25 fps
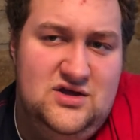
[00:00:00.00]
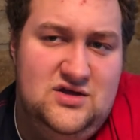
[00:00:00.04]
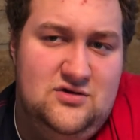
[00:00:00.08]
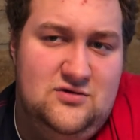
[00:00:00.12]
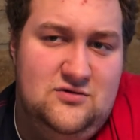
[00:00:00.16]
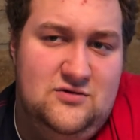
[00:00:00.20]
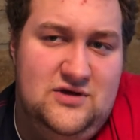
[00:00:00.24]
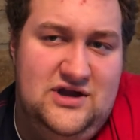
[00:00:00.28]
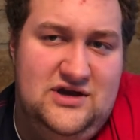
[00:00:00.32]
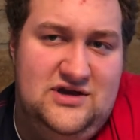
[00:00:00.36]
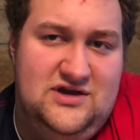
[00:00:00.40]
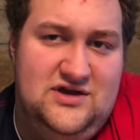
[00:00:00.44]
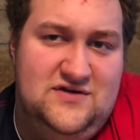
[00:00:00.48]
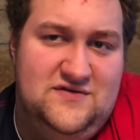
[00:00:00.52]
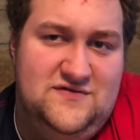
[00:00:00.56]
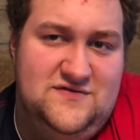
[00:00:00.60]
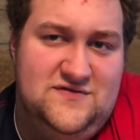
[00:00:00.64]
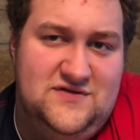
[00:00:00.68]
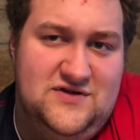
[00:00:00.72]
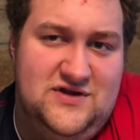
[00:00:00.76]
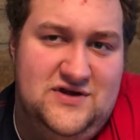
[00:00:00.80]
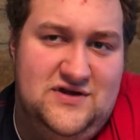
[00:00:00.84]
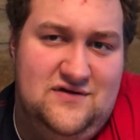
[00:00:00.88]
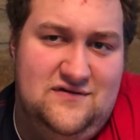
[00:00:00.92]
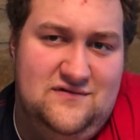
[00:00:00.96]
great knife
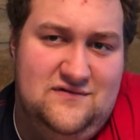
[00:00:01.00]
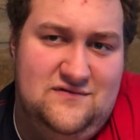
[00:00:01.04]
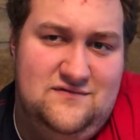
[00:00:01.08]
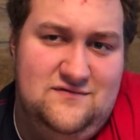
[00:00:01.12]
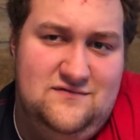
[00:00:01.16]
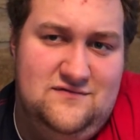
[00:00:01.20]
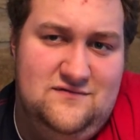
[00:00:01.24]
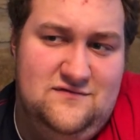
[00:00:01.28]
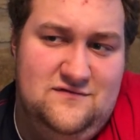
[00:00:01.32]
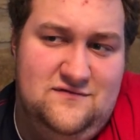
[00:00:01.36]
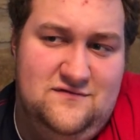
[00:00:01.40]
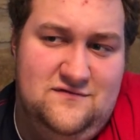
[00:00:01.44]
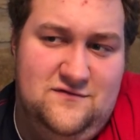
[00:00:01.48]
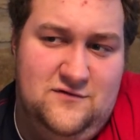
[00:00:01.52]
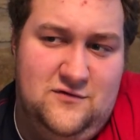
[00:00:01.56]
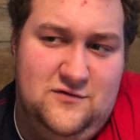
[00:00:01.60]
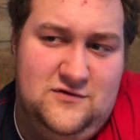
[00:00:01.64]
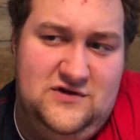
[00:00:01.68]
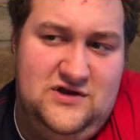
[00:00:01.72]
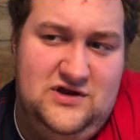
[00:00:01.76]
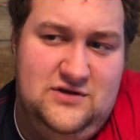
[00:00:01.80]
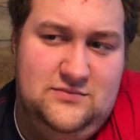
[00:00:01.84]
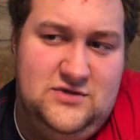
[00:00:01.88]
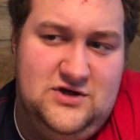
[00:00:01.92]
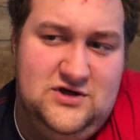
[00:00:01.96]
for like
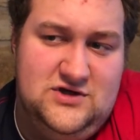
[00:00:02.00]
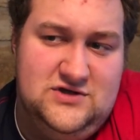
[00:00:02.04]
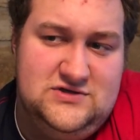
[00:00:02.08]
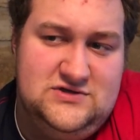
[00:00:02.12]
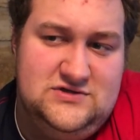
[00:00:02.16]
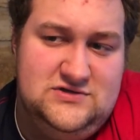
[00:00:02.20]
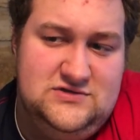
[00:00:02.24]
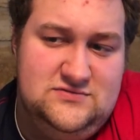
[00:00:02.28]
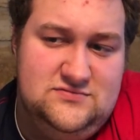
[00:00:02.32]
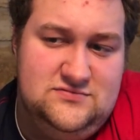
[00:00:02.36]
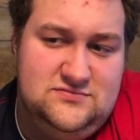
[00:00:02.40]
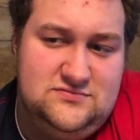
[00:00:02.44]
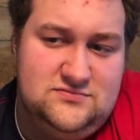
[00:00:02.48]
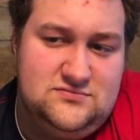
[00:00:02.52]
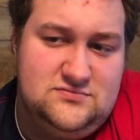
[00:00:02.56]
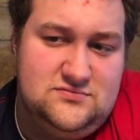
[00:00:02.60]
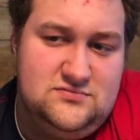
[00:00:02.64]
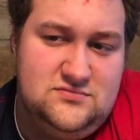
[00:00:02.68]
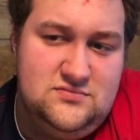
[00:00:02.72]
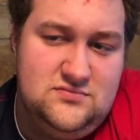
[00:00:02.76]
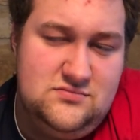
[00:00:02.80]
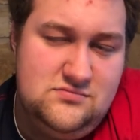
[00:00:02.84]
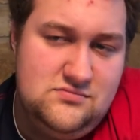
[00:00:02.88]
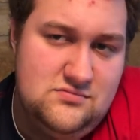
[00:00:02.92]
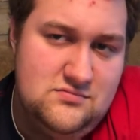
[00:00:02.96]
14 bucks.
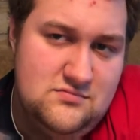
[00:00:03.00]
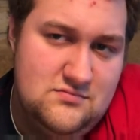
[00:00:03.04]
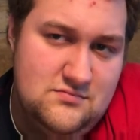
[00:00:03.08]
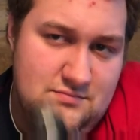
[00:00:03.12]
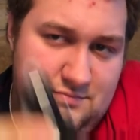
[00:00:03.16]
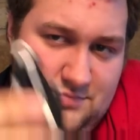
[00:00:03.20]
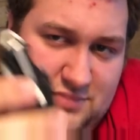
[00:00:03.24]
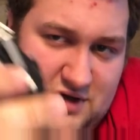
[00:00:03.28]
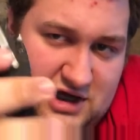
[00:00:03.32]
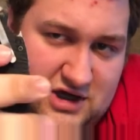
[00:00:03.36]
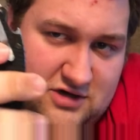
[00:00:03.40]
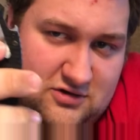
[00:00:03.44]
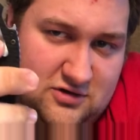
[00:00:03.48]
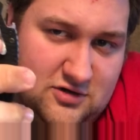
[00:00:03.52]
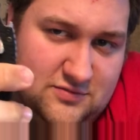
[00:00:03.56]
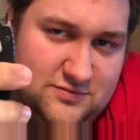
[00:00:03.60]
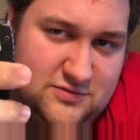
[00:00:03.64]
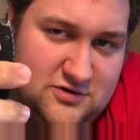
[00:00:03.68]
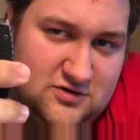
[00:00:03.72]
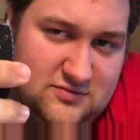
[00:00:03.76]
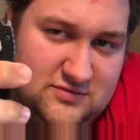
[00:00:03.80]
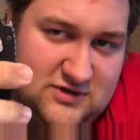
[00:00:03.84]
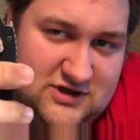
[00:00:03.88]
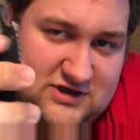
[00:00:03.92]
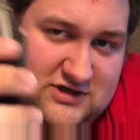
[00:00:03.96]
Bottle
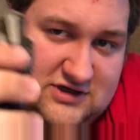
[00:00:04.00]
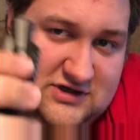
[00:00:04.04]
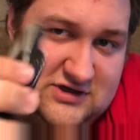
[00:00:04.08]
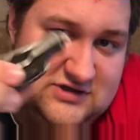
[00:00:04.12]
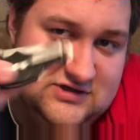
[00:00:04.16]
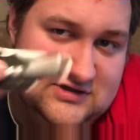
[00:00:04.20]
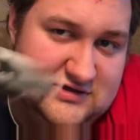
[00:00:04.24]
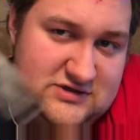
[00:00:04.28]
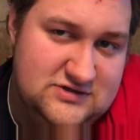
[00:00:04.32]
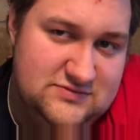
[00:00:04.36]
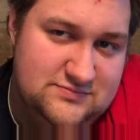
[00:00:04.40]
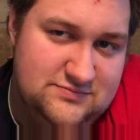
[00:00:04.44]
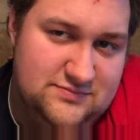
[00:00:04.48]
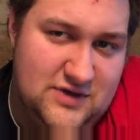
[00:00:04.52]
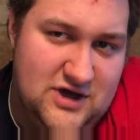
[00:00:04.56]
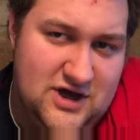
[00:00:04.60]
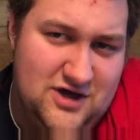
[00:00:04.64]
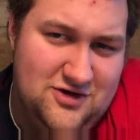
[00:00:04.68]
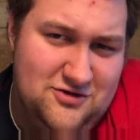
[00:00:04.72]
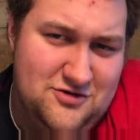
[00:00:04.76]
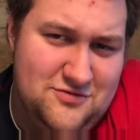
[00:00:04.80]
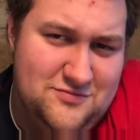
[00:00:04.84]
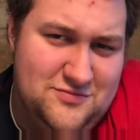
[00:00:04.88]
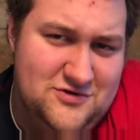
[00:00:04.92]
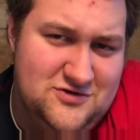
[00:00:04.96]
opener because
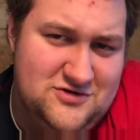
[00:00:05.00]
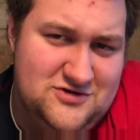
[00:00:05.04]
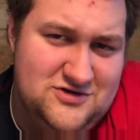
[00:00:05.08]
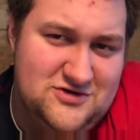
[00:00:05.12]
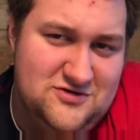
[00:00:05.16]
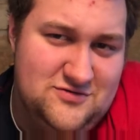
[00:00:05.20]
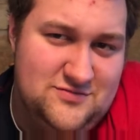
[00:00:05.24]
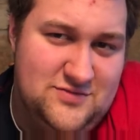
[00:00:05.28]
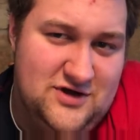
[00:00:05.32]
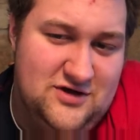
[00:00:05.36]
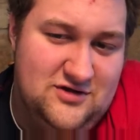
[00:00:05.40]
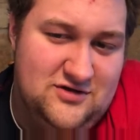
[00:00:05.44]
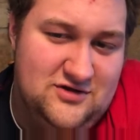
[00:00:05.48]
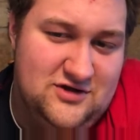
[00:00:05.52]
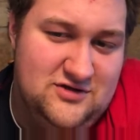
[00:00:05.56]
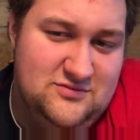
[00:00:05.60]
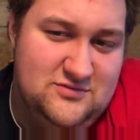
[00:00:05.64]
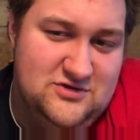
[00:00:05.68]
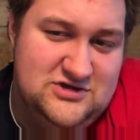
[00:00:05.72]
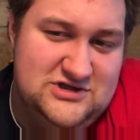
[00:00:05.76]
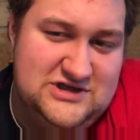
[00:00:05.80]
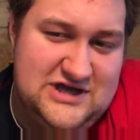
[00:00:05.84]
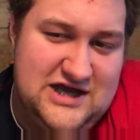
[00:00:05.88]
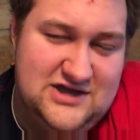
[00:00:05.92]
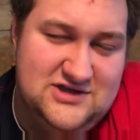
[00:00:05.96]
bottle openers are apparently the
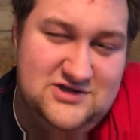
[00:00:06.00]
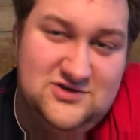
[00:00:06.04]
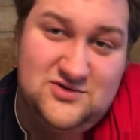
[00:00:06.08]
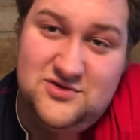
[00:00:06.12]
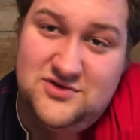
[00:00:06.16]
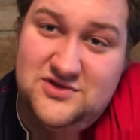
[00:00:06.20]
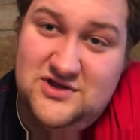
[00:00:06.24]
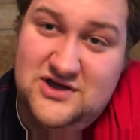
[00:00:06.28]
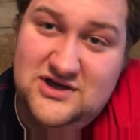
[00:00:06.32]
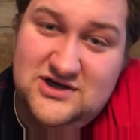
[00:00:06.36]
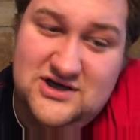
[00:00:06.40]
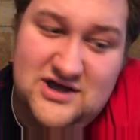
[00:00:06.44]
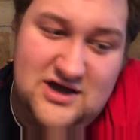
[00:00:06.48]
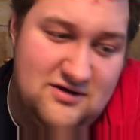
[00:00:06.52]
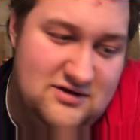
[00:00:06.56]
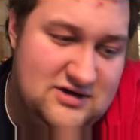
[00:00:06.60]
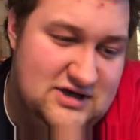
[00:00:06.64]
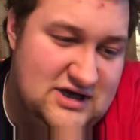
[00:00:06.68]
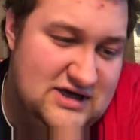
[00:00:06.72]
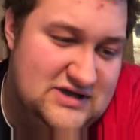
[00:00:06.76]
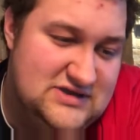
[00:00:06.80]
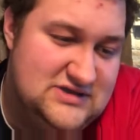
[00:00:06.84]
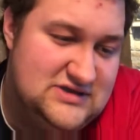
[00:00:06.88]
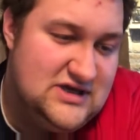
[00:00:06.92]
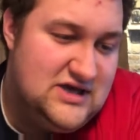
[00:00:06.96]
most tactical thing
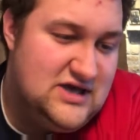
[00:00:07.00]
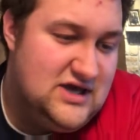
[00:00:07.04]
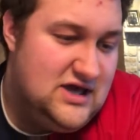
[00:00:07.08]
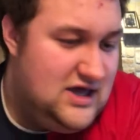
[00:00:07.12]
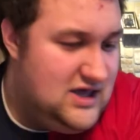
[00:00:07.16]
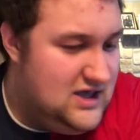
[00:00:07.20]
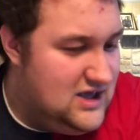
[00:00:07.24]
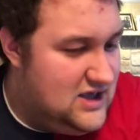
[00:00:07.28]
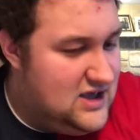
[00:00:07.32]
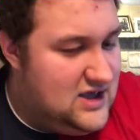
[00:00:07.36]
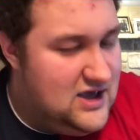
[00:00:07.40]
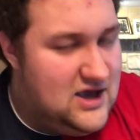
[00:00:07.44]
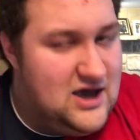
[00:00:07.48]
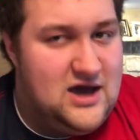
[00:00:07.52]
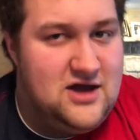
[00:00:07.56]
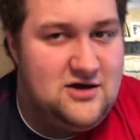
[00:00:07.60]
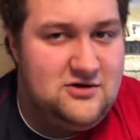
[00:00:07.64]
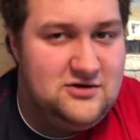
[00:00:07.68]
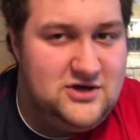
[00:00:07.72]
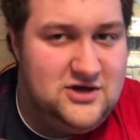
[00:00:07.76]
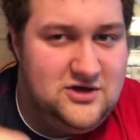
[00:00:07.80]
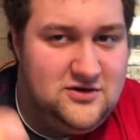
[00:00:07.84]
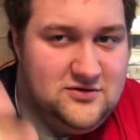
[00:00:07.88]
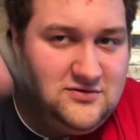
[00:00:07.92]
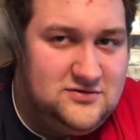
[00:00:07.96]
nowadays. I don't
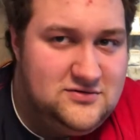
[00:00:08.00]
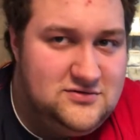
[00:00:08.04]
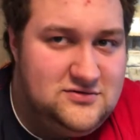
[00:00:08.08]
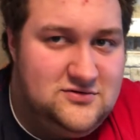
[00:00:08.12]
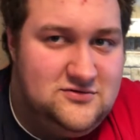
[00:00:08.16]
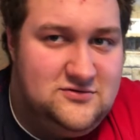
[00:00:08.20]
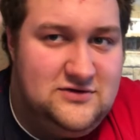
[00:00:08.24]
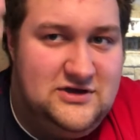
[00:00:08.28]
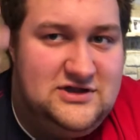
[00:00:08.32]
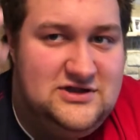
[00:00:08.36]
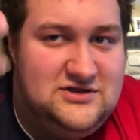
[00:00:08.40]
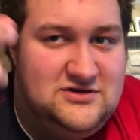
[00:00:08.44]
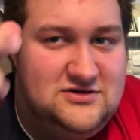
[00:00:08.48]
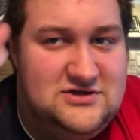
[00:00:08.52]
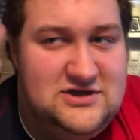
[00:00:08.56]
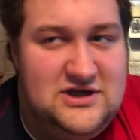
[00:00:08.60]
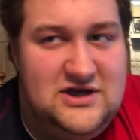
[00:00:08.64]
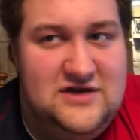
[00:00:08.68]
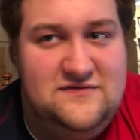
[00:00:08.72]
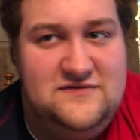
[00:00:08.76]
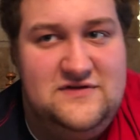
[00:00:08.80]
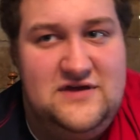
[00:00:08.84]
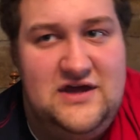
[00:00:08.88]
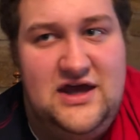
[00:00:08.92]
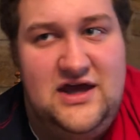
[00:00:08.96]
know, great little
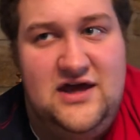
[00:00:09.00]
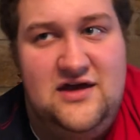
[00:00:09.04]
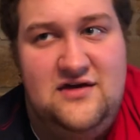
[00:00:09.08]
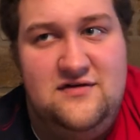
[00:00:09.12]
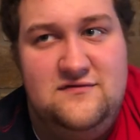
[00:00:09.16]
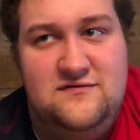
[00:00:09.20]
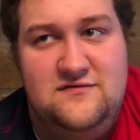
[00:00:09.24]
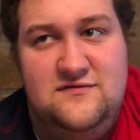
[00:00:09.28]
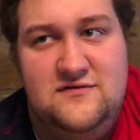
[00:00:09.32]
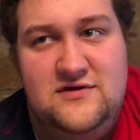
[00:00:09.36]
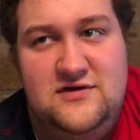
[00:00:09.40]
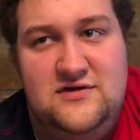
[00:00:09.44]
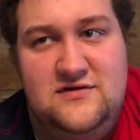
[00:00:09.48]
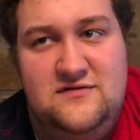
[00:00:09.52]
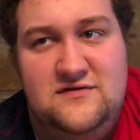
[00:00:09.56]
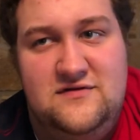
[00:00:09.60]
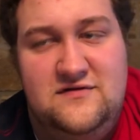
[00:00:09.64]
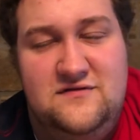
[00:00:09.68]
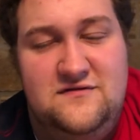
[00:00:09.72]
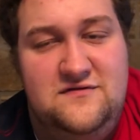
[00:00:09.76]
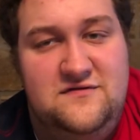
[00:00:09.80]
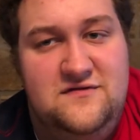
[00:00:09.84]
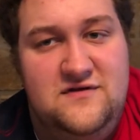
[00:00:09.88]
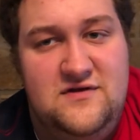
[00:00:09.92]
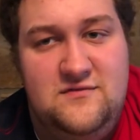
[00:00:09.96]
knife to have. It
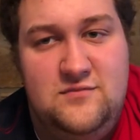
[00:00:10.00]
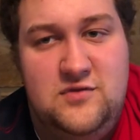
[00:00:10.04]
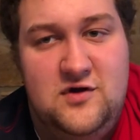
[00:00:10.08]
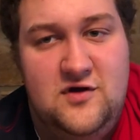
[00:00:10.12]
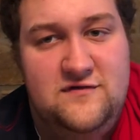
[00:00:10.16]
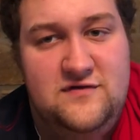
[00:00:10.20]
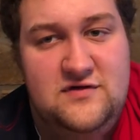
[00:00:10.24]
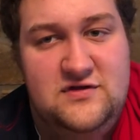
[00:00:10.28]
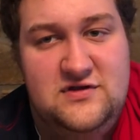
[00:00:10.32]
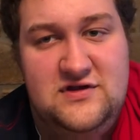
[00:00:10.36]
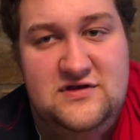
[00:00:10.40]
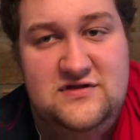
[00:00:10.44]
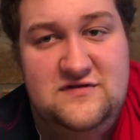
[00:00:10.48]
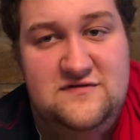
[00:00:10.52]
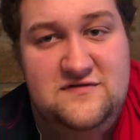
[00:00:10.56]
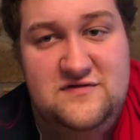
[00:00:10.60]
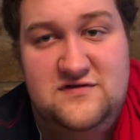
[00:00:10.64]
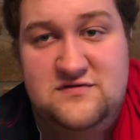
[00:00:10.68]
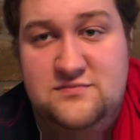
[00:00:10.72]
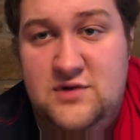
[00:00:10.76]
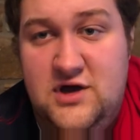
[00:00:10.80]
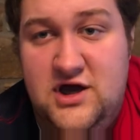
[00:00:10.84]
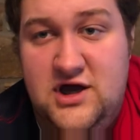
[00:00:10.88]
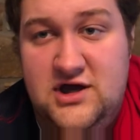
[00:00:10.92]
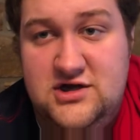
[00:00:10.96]
can fit perfectly in the
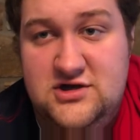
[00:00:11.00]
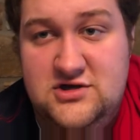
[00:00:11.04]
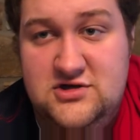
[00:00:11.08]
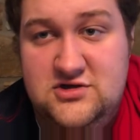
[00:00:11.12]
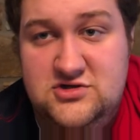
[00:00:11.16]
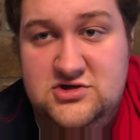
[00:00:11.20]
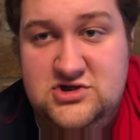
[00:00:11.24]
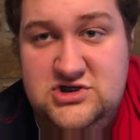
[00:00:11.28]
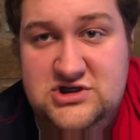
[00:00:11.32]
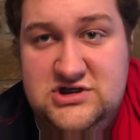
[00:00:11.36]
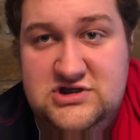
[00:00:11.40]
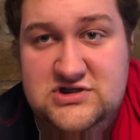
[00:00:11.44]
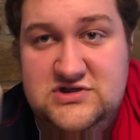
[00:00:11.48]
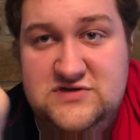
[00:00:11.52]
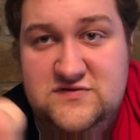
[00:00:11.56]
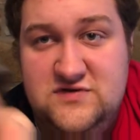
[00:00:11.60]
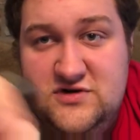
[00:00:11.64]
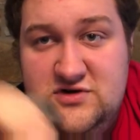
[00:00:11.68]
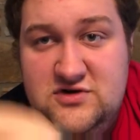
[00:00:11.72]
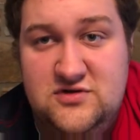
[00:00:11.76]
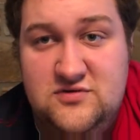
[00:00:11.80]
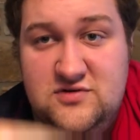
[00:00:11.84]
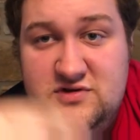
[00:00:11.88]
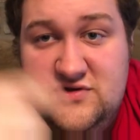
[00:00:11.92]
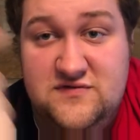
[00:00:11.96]
fifth pocket of your jeans. If you
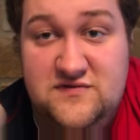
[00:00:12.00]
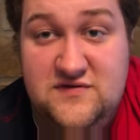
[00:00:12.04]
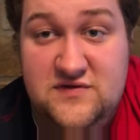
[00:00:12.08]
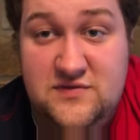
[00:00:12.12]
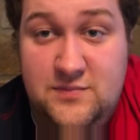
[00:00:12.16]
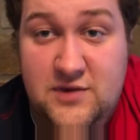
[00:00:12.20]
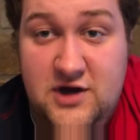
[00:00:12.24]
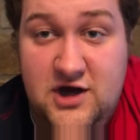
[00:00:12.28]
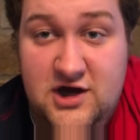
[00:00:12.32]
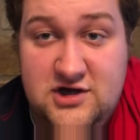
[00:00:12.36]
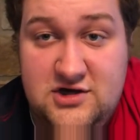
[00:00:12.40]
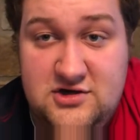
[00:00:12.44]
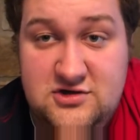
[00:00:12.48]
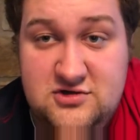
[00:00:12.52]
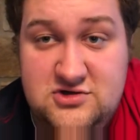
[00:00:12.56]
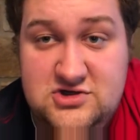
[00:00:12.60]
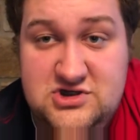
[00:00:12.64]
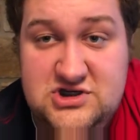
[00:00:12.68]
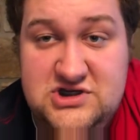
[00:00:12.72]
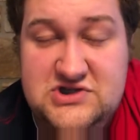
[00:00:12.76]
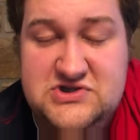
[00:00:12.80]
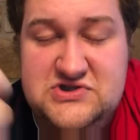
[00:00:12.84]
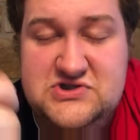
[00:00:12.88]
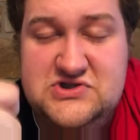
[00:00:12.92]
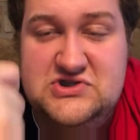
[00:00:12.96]
don't know what the fifth pocket of your
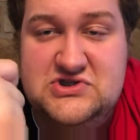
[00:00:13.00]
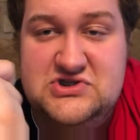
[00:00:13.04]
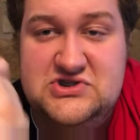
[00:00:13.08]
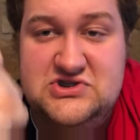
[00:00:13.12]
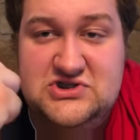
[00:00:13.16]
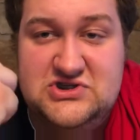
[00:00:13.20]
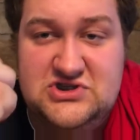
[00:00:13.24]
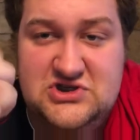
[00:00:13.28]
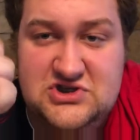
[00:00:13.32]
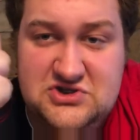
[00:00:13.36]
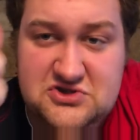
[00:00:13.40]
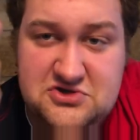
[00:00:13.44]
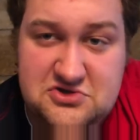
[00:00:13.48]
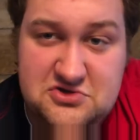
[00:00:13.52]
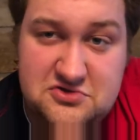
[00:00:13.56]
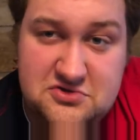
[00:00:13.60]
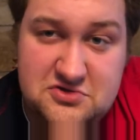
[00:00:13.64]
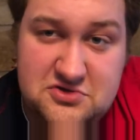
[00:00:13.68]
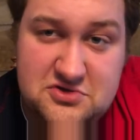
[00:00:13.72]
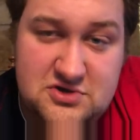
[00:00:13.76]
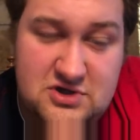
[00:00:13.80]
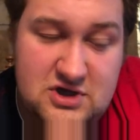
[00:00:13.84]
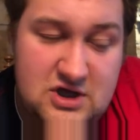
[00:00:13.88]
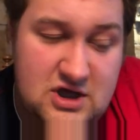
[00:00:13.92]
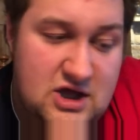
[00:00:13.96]
jeans is, it's a
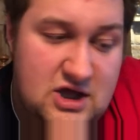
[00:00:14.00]
little